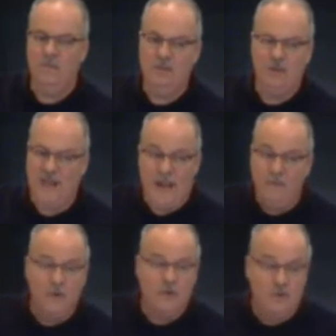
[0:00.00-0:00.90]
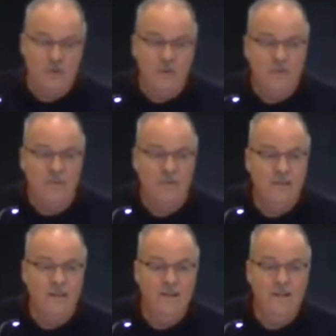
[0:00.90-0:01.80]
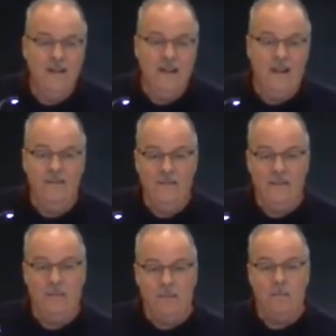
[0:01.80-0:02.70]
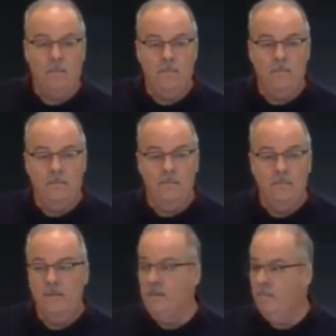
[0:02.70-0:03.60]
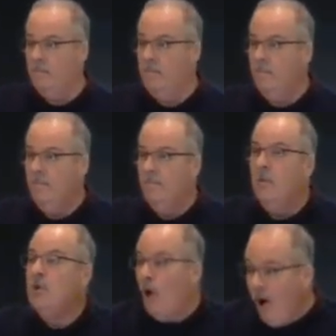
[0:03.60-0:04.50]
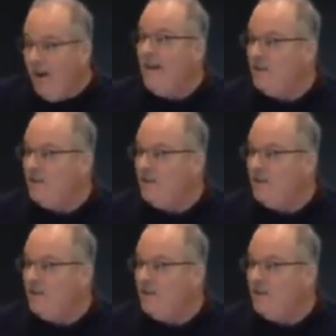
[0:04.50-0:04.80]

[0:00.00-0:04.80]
you stand for the truth and the majority is